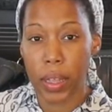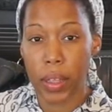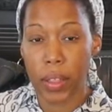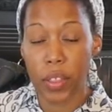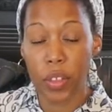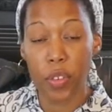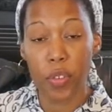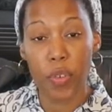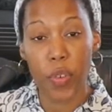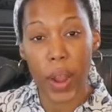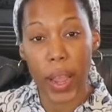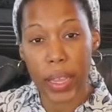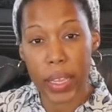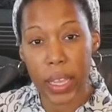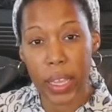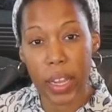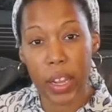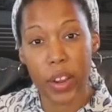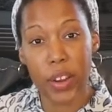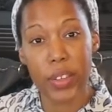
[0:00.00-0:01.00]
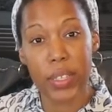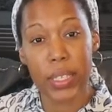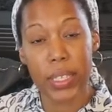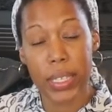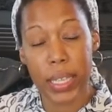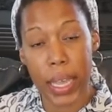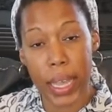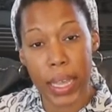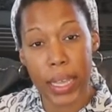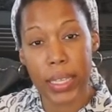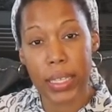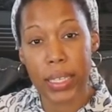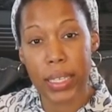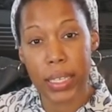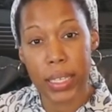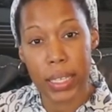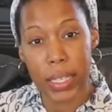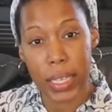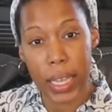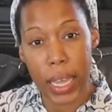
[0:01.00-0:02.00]
the regular
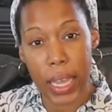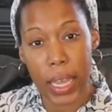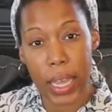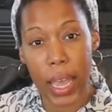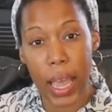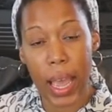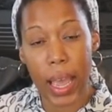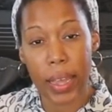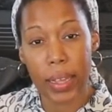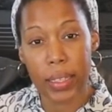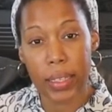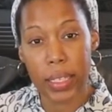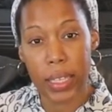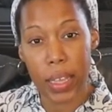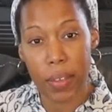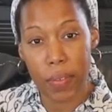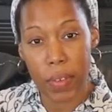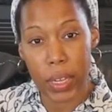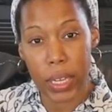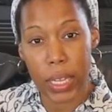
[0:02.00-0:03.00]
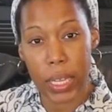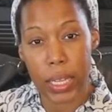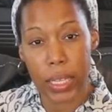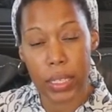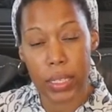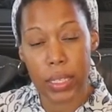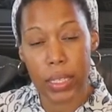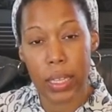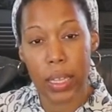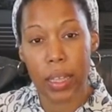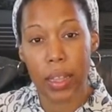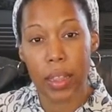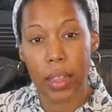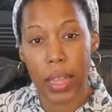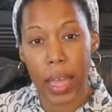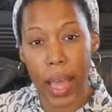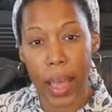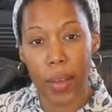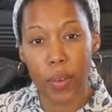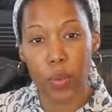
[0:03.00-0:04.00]
day-to-day activities
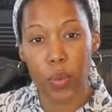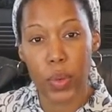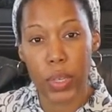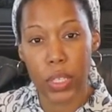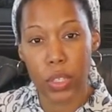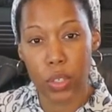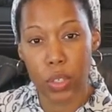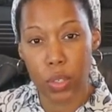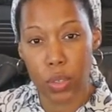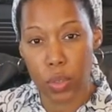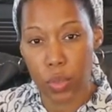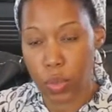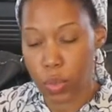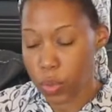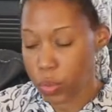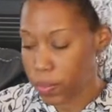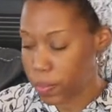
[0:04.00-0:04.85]
that we do.